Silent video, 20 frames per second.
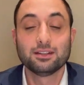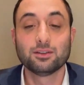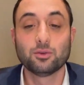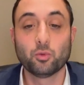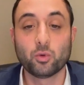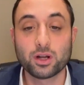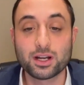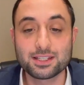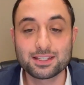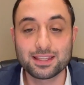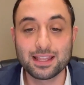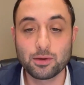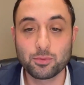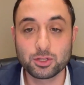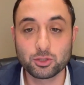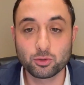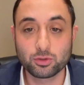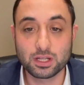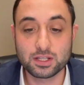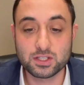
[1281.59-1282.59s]
What is it that we
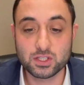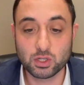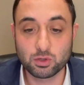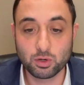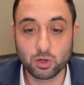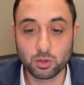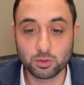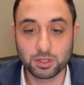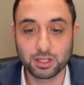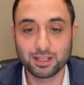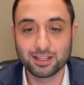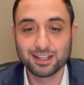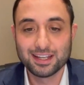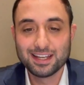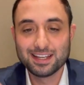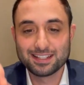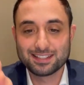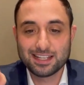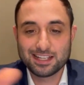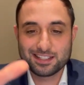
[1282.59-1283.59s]
do that's so holy?
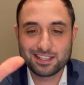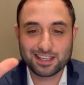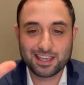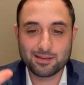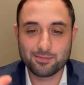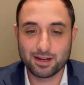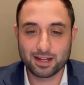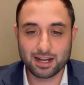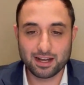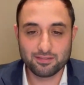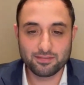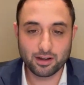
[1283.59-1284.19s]
Says the Gemara,